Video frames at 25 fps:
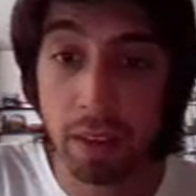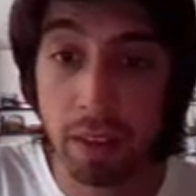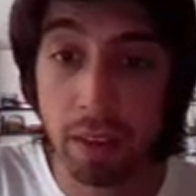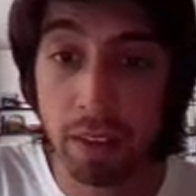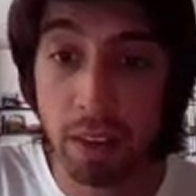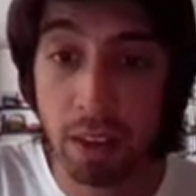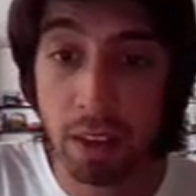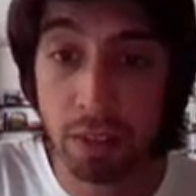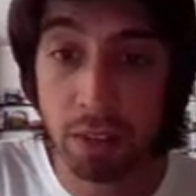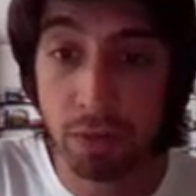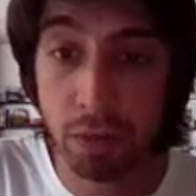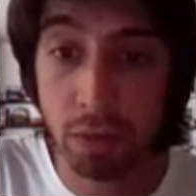
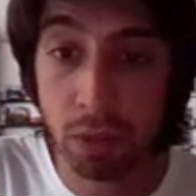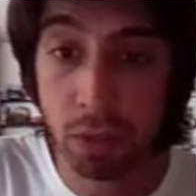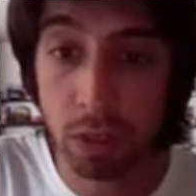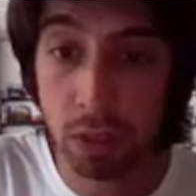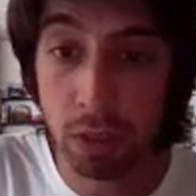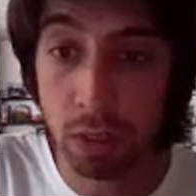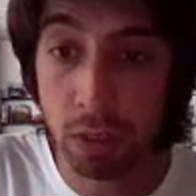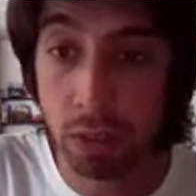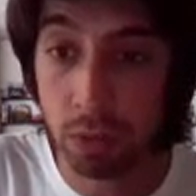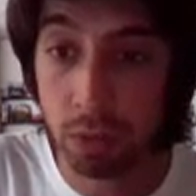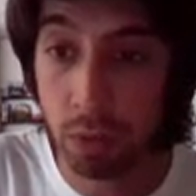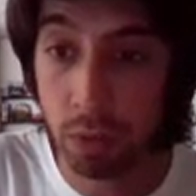
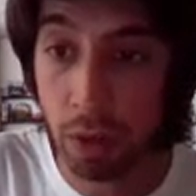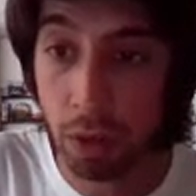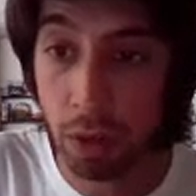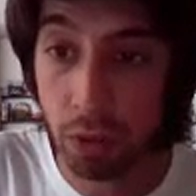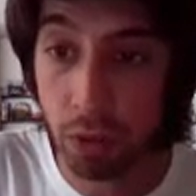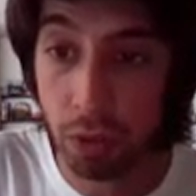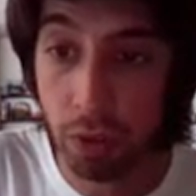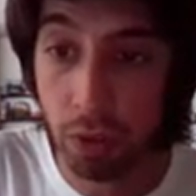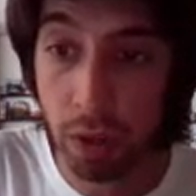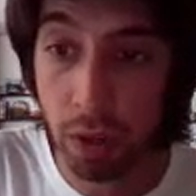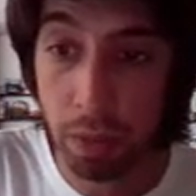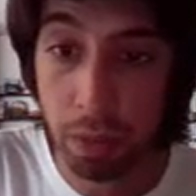successful
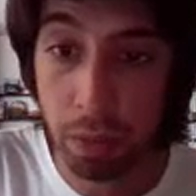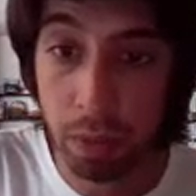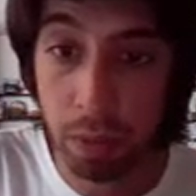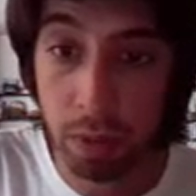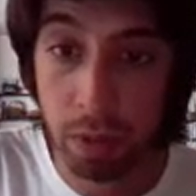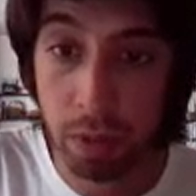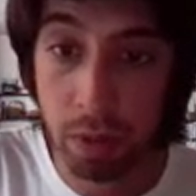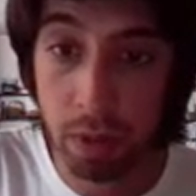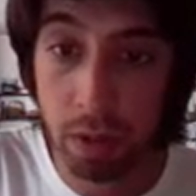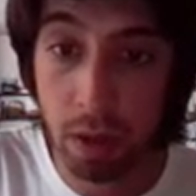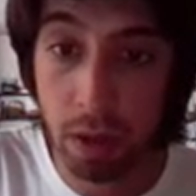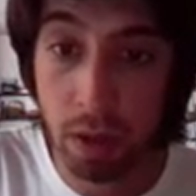round trip
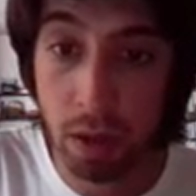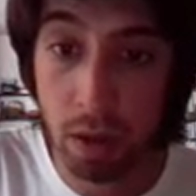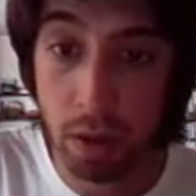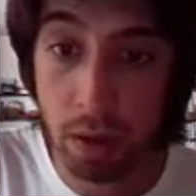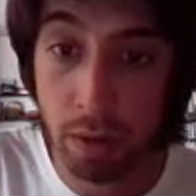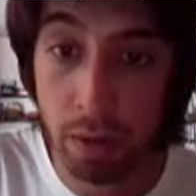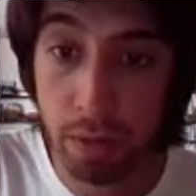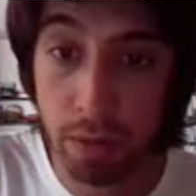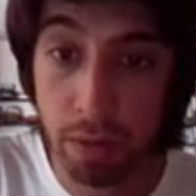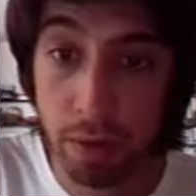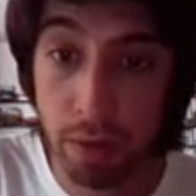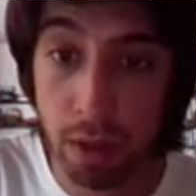
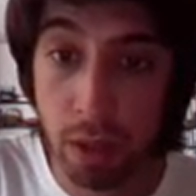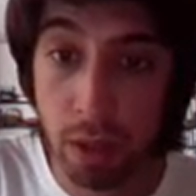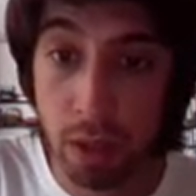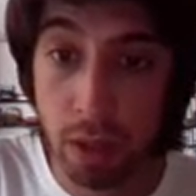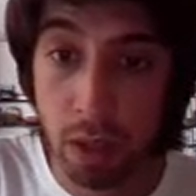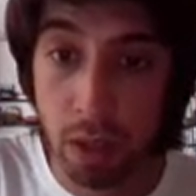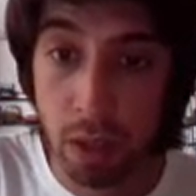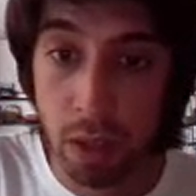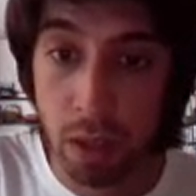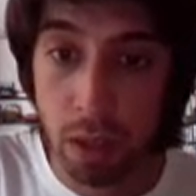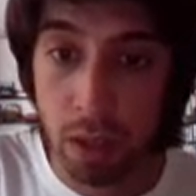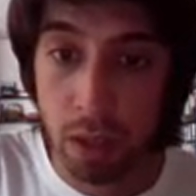of
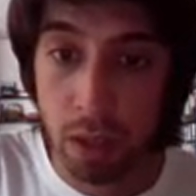